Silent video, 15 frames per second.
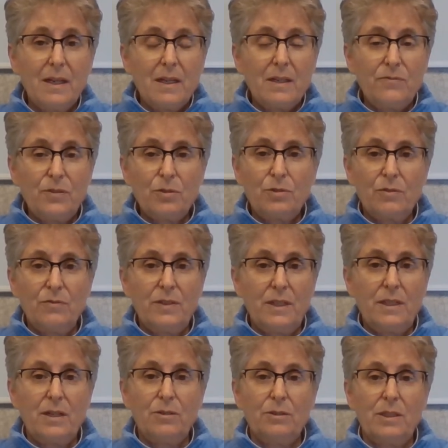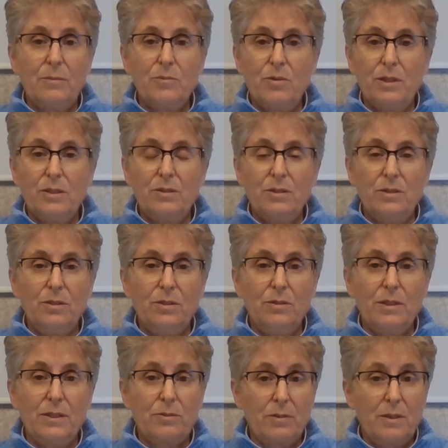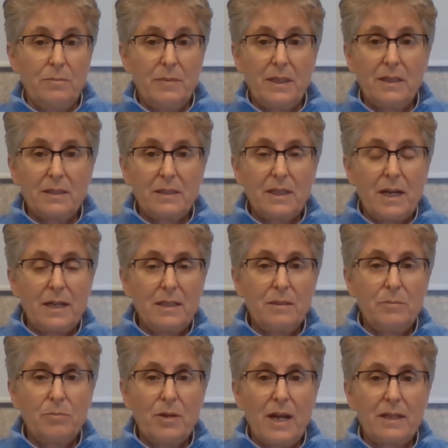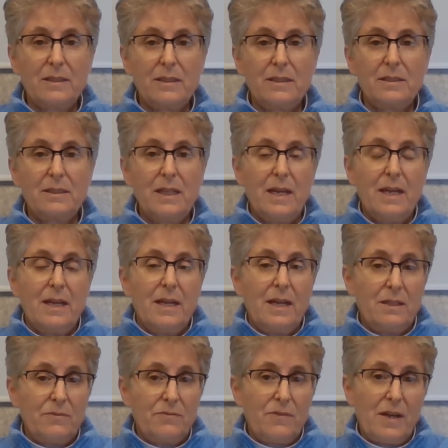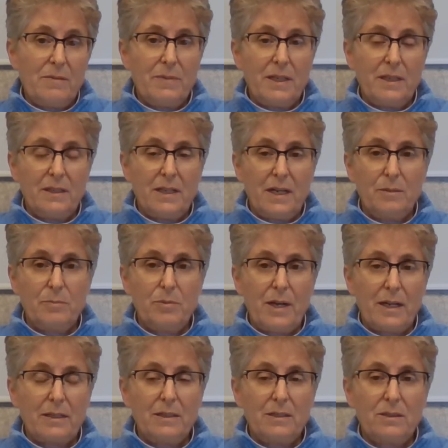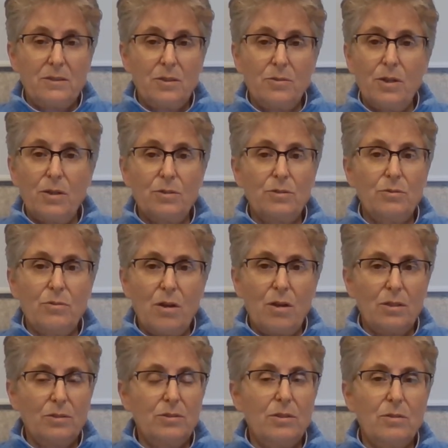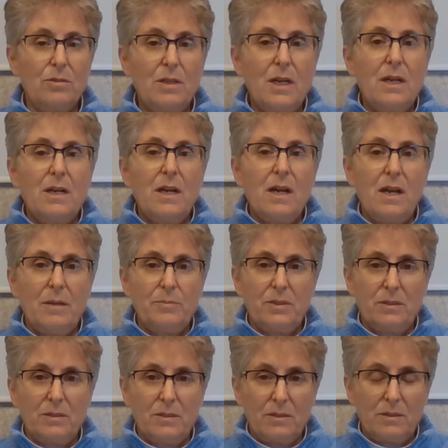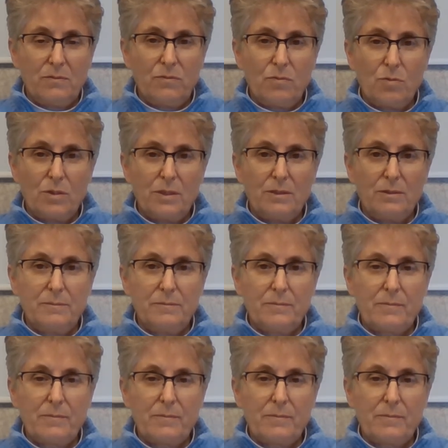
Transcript: In future videos, I'm going to do a 3-minute guided practice and a 5-minute guided practice. So those are also options for you.